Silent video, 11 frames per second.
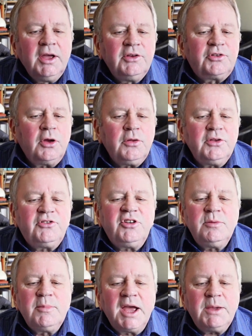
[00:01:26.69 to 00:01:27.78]
so that she
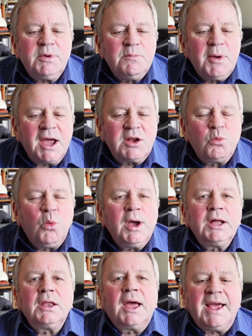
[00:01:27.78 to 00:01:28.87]
may be made
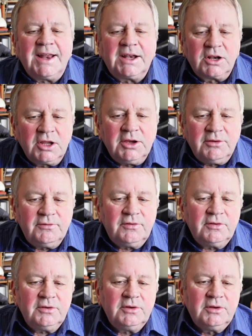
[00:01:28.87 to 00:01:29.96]
well and
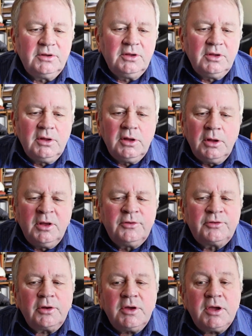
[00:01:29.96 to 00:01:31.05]
live.
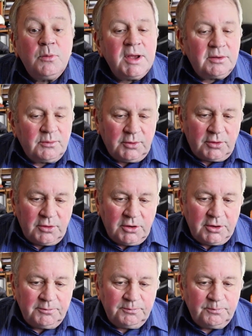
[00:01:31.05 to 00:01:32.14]
So he went with
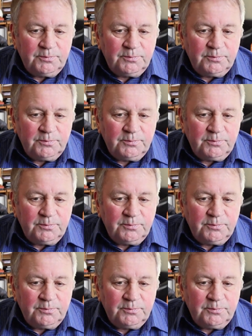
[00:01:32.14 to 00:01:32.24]
her.